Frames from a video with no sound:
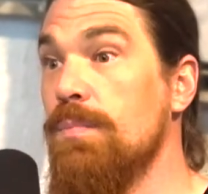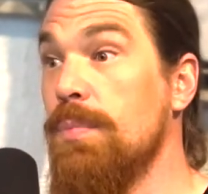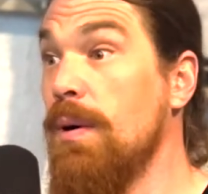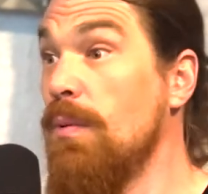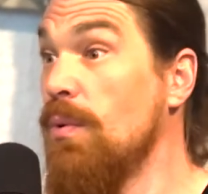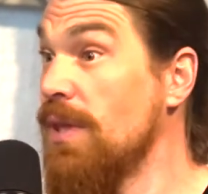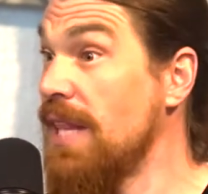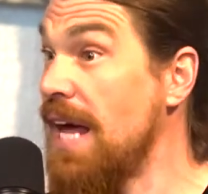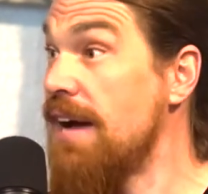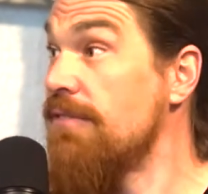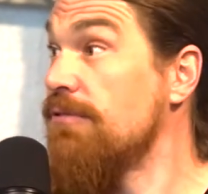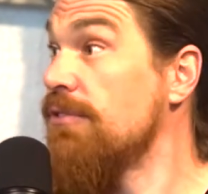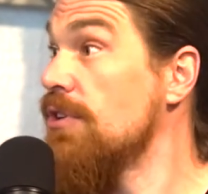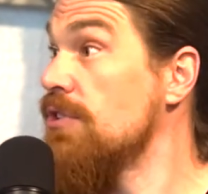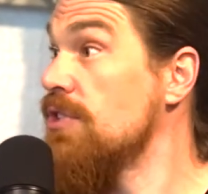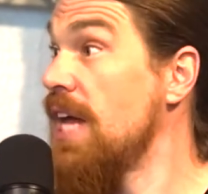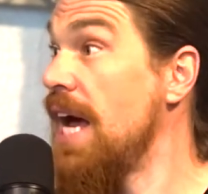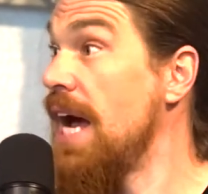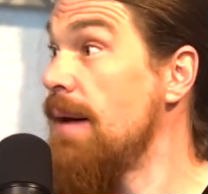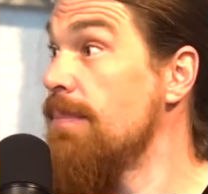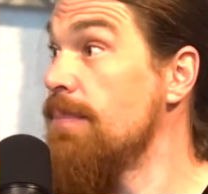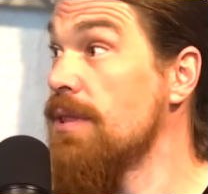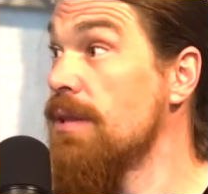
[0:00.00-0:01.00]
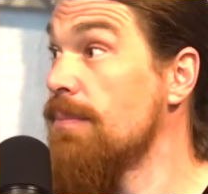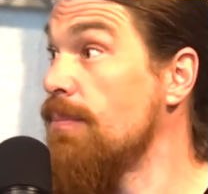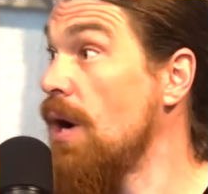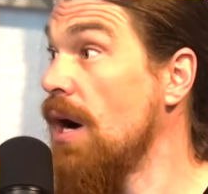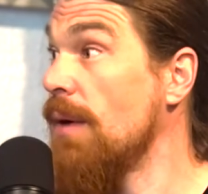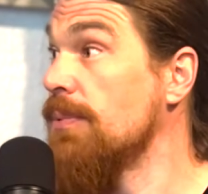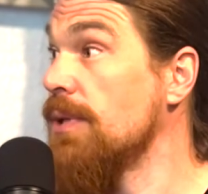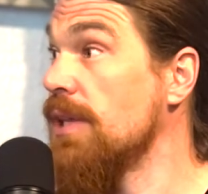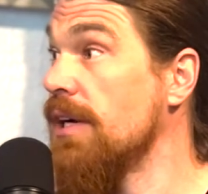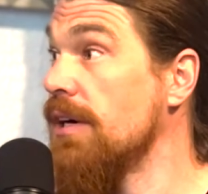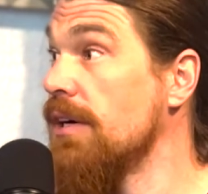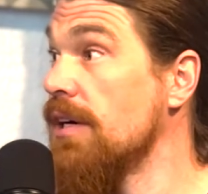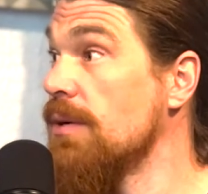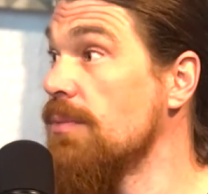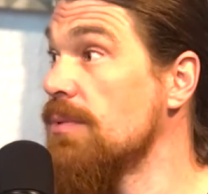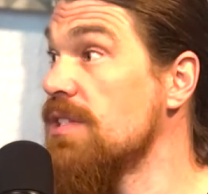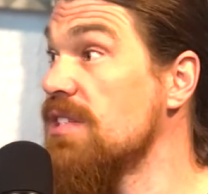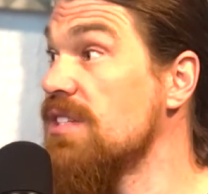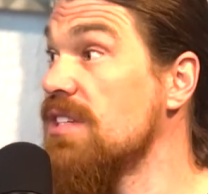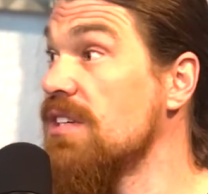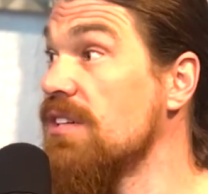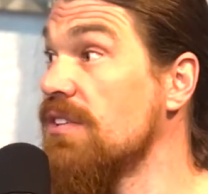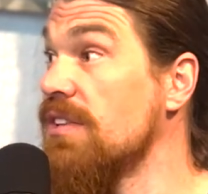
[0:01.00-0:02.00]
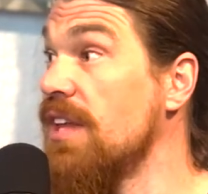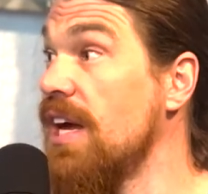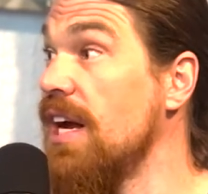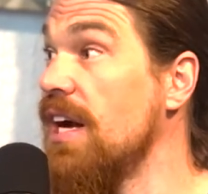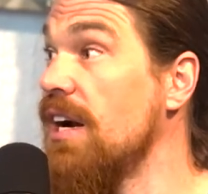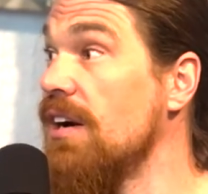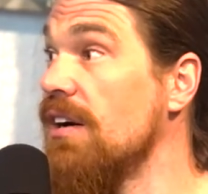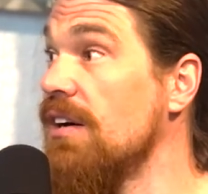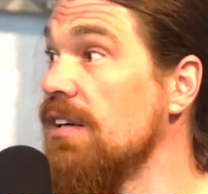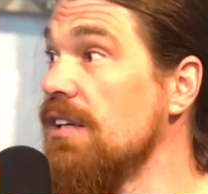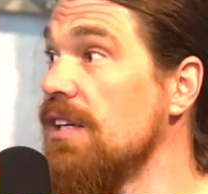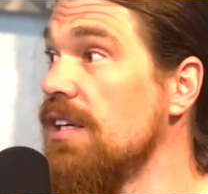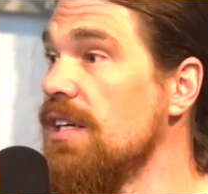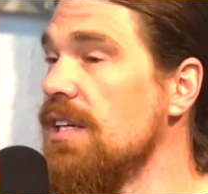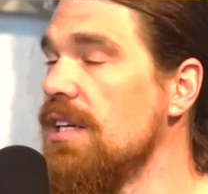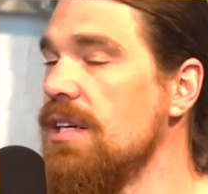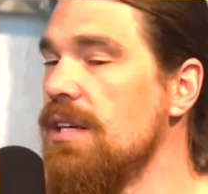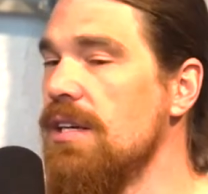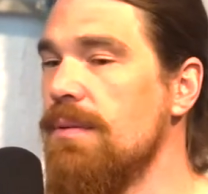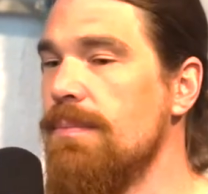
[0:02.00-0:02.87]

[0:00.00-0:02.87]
when that first happened, the popularity was still there. Right.